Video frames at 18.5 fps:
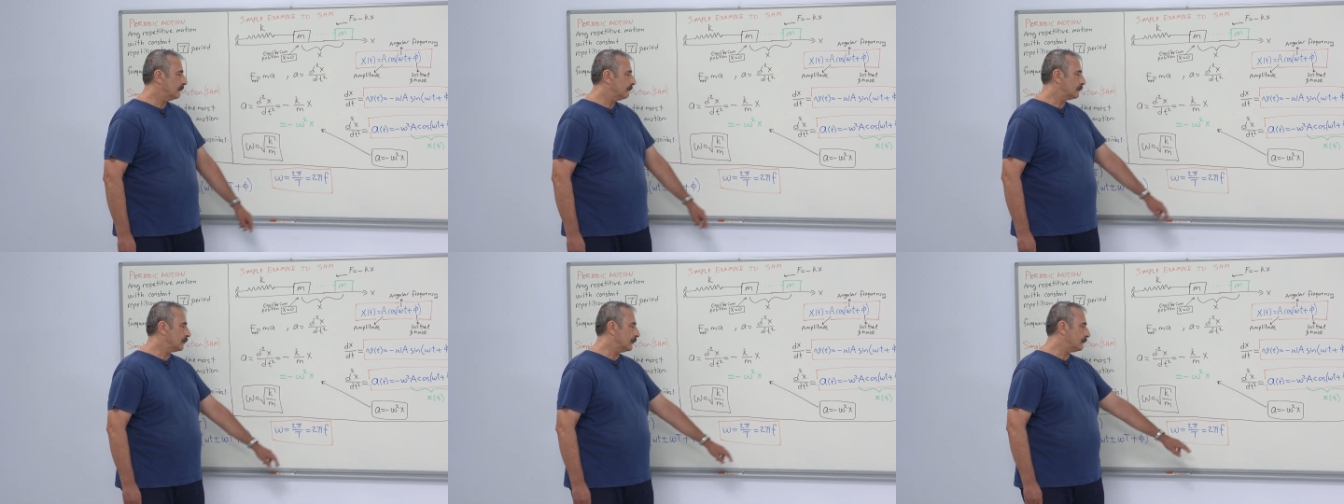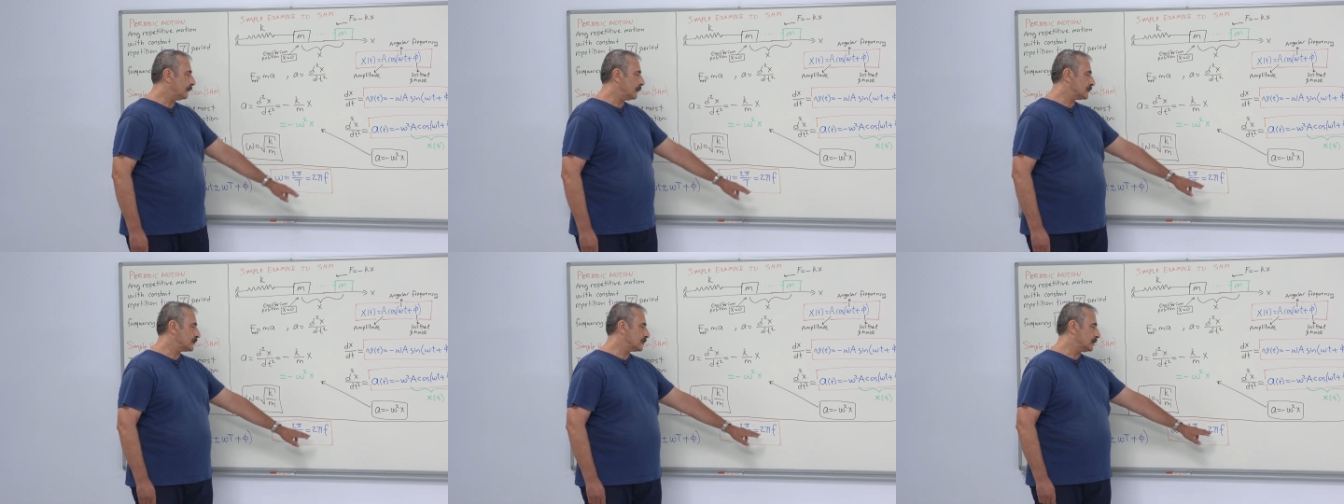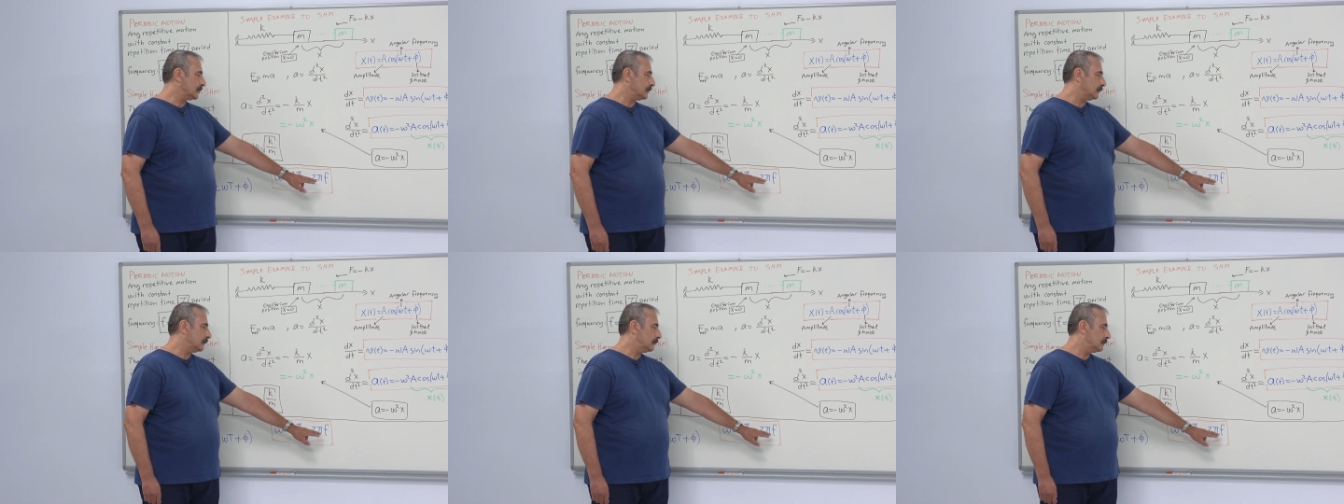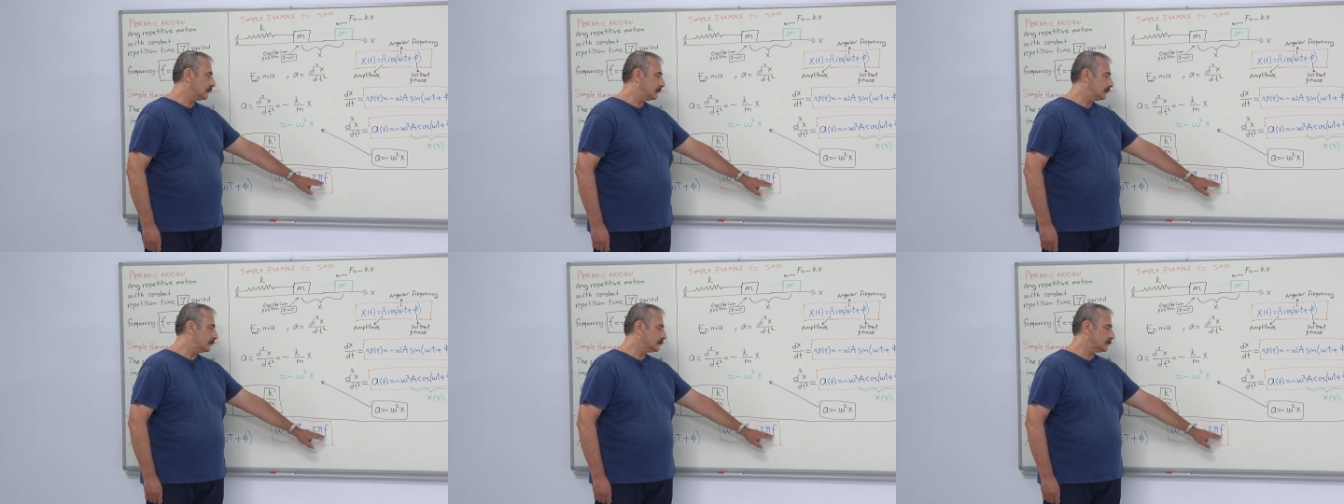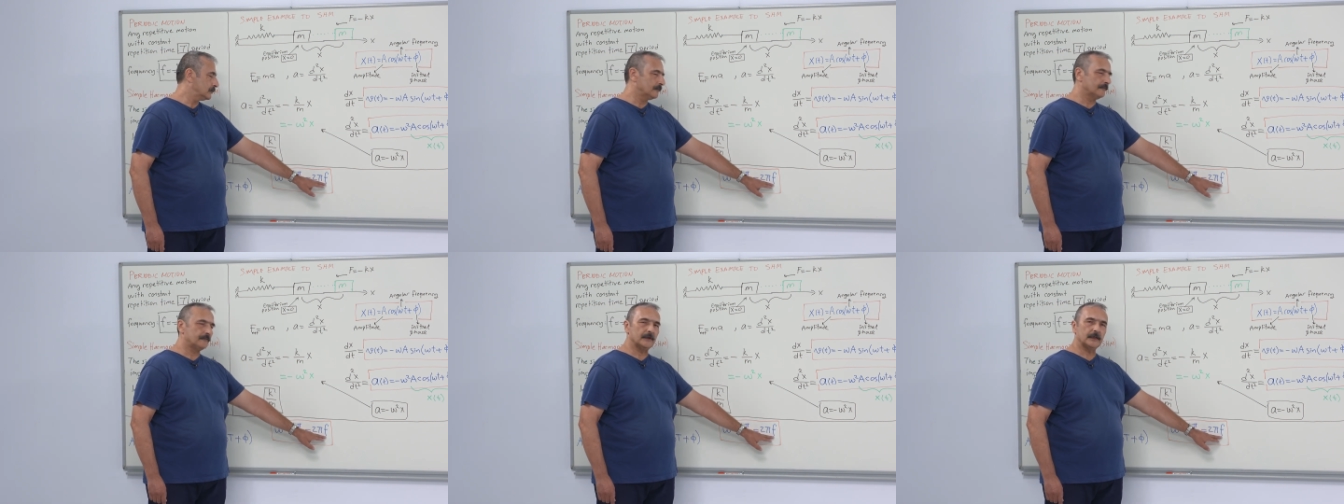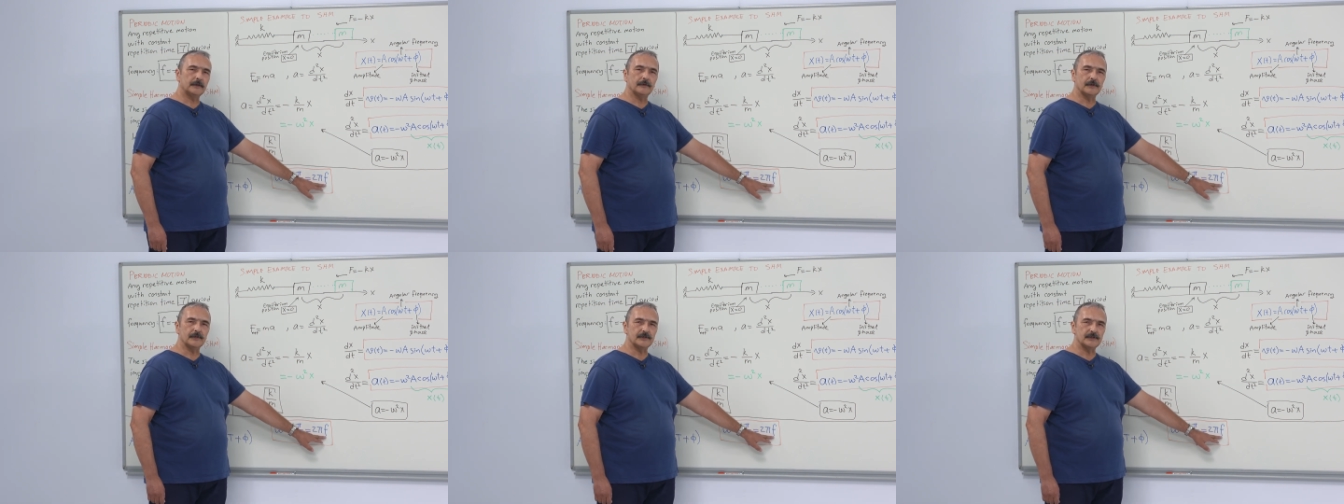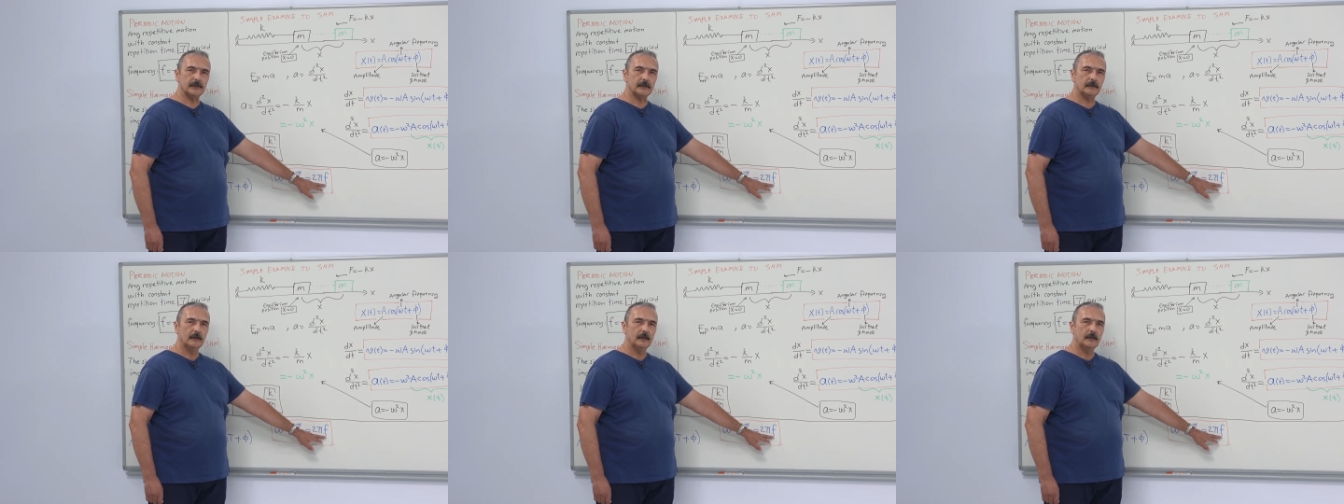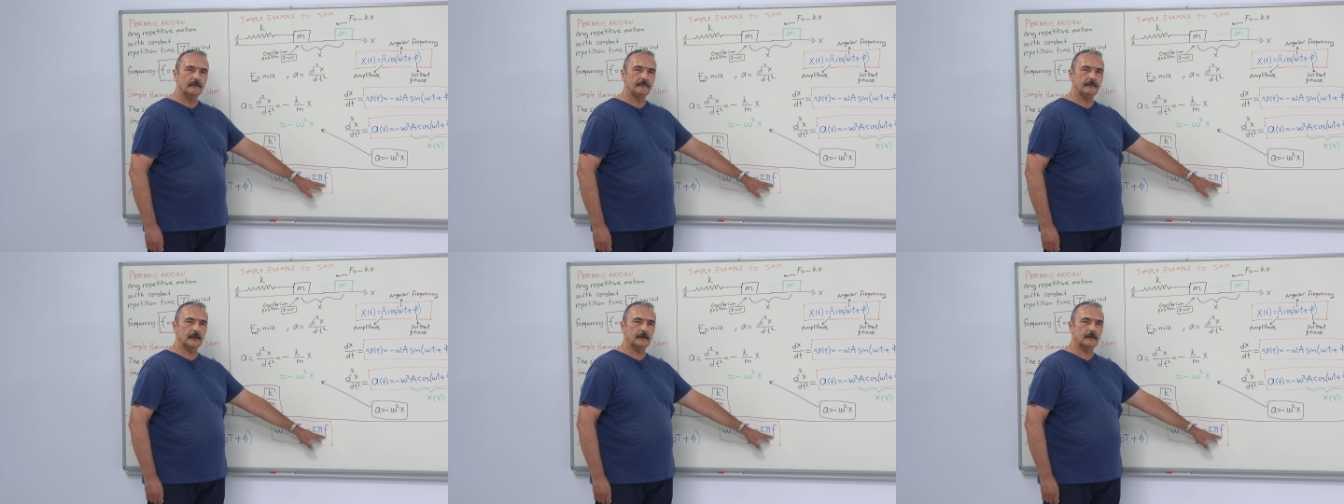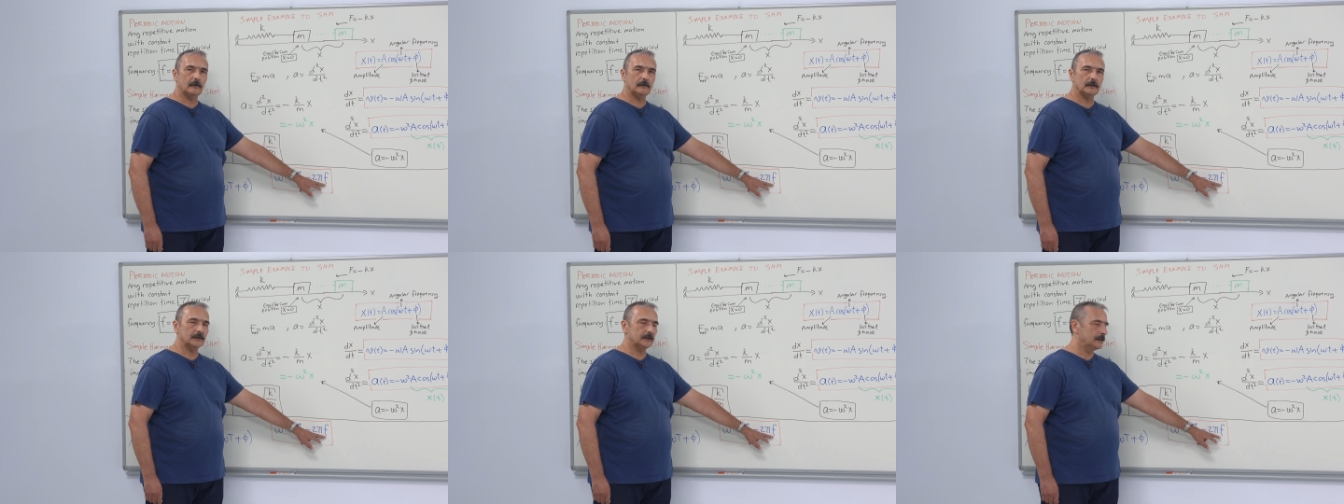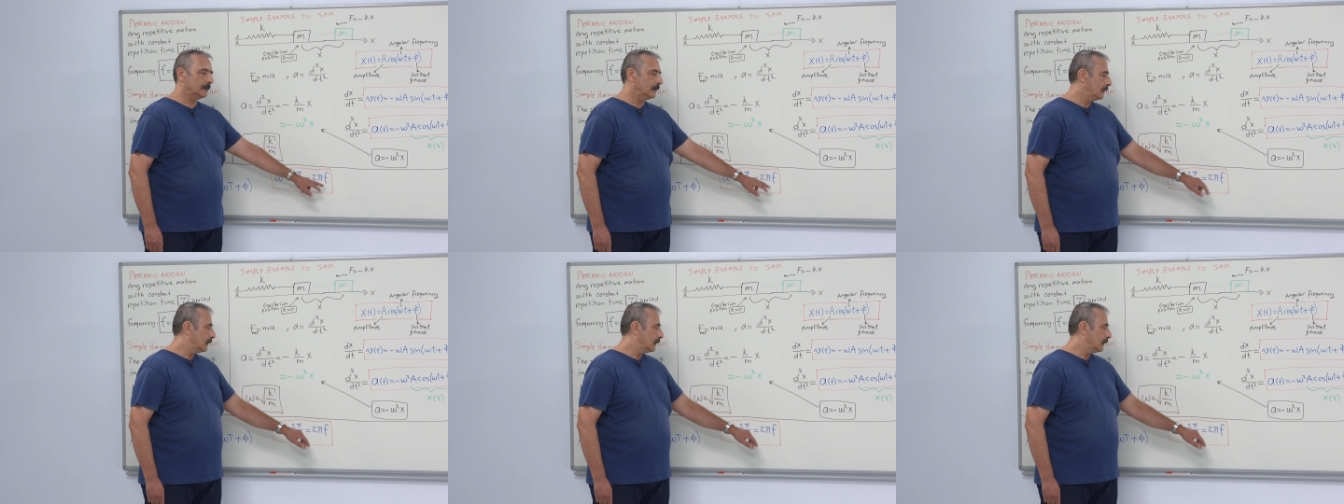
proportional to the frequency, we call it